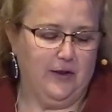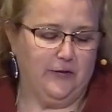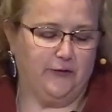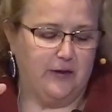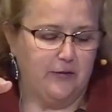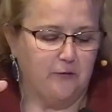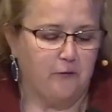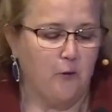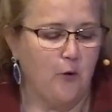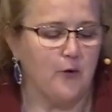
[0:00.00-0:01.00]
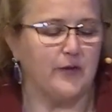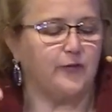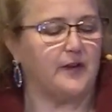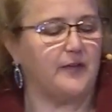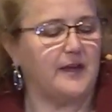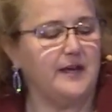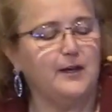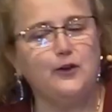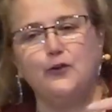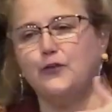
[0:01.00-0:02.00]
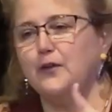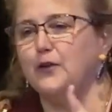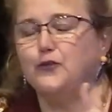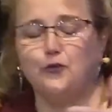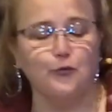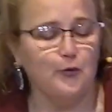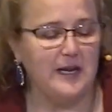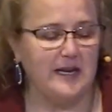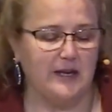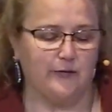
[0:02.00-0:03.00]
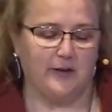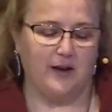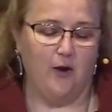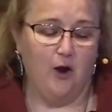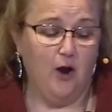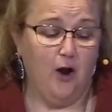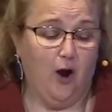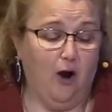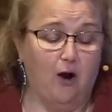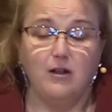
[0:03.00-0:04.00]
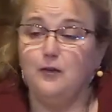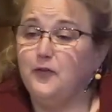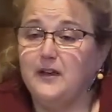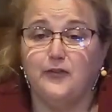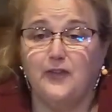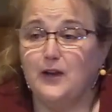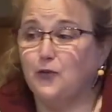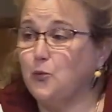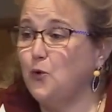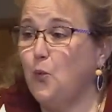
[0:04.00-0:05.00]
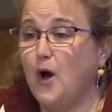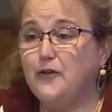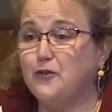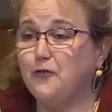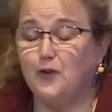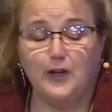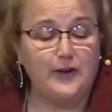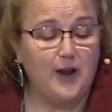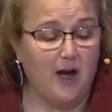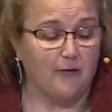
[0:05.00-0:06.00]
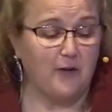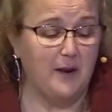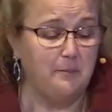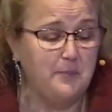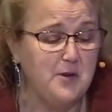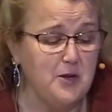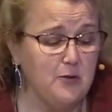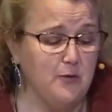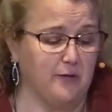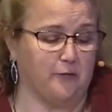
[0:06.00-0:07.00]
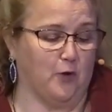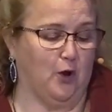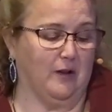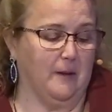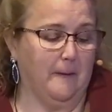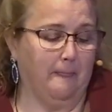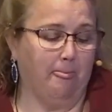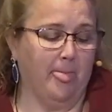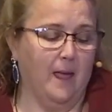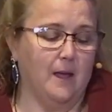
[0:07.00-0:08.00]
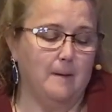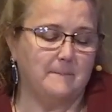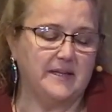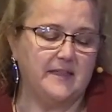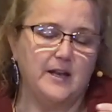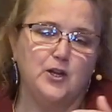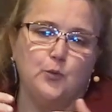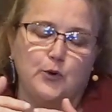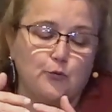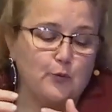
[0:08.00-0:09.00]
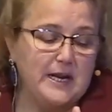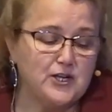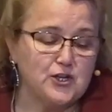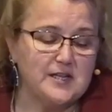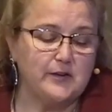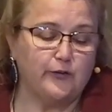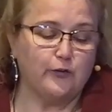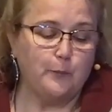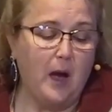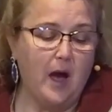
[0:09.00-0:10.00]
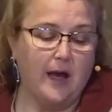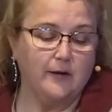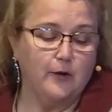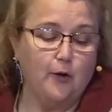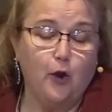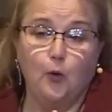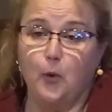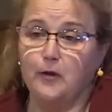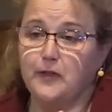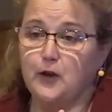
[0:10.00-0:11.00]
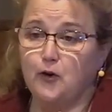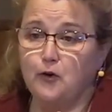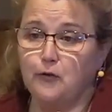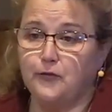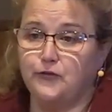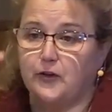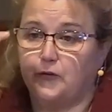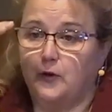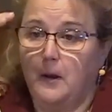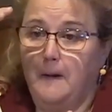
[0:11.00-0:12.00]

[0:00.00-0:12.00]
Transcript: You see, the forest and the hills and the trees and all of these things were wonderful enough and beautiful. But then you would reach this spot where the earth just